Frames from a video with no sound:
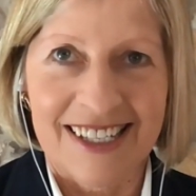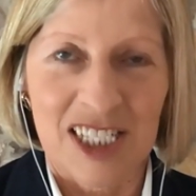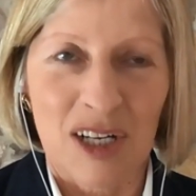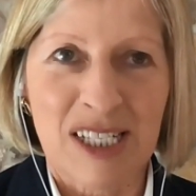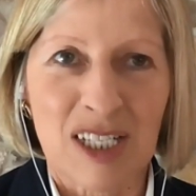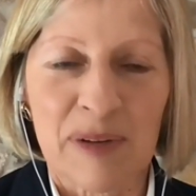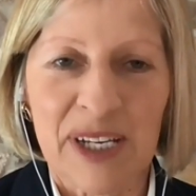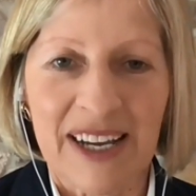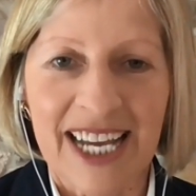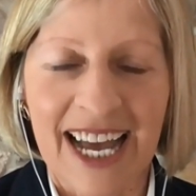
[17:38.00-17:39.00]
Do you know, I don't
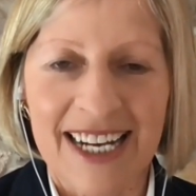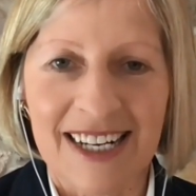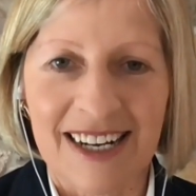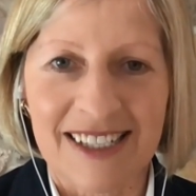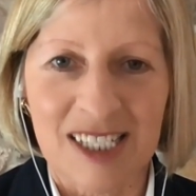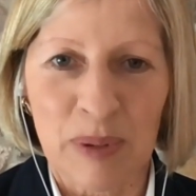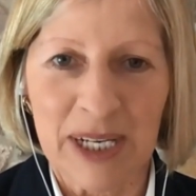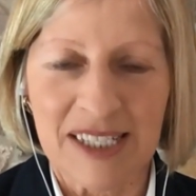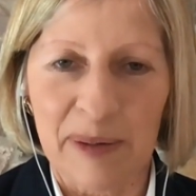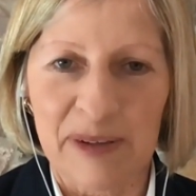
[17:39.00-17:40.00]
think I had lunch
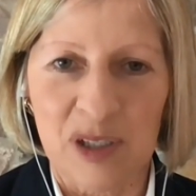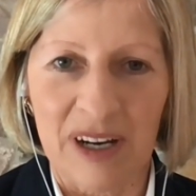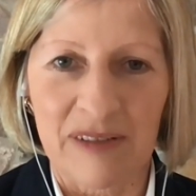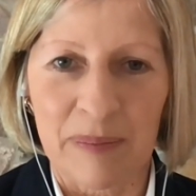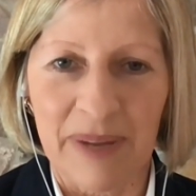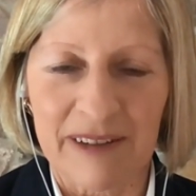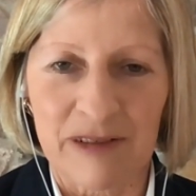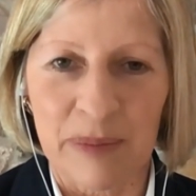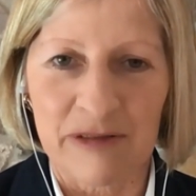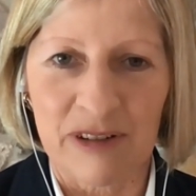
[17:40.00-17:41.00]
because I was driving back
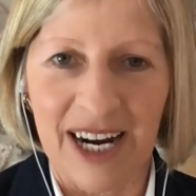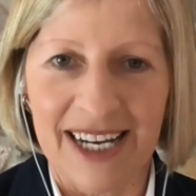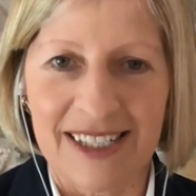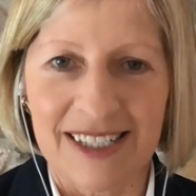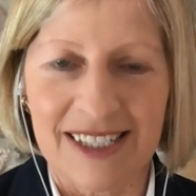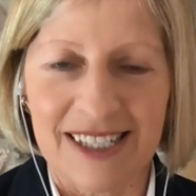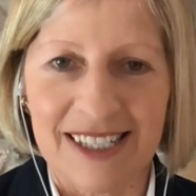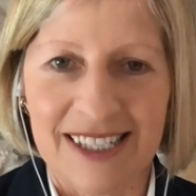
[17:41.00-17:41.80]
from a friend.